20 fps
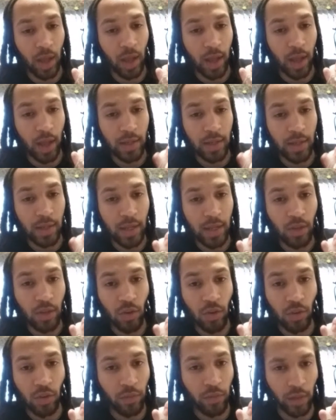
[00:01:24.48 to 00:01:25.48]
I didn't
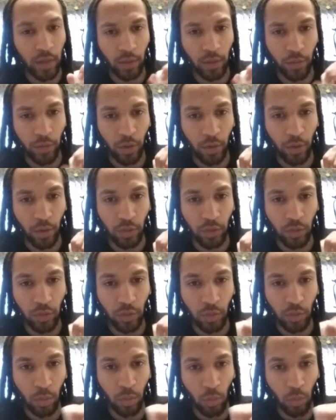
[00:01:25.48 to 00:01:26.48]
use it for like the first
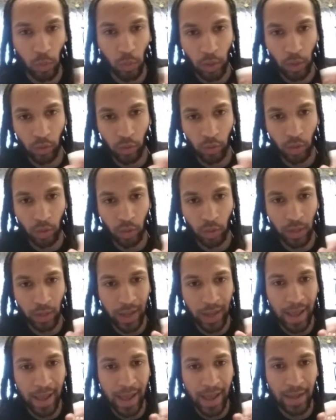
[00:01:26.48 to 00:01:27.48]
week or so that
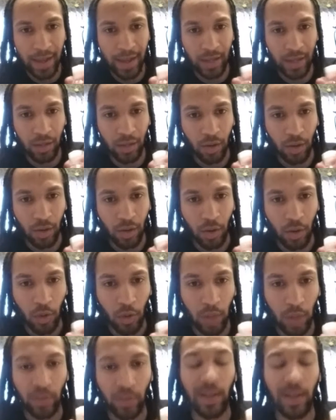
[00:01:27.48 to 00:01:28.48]
I had it.
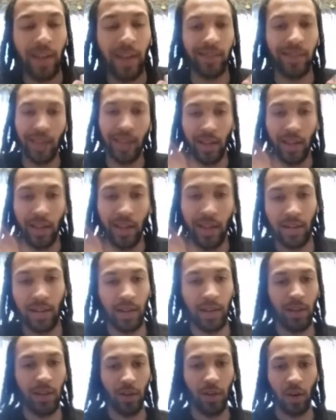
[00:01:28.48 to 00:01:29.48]
Whatever, just had it
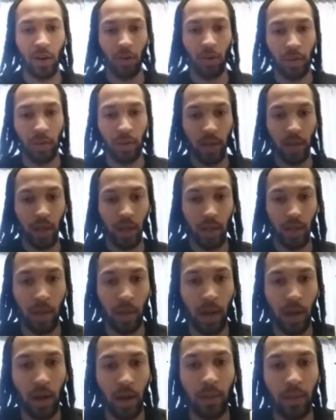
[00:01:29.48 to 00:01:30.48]
sitting, in
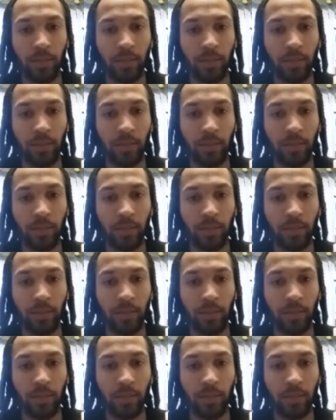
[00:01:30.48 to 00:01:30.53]
my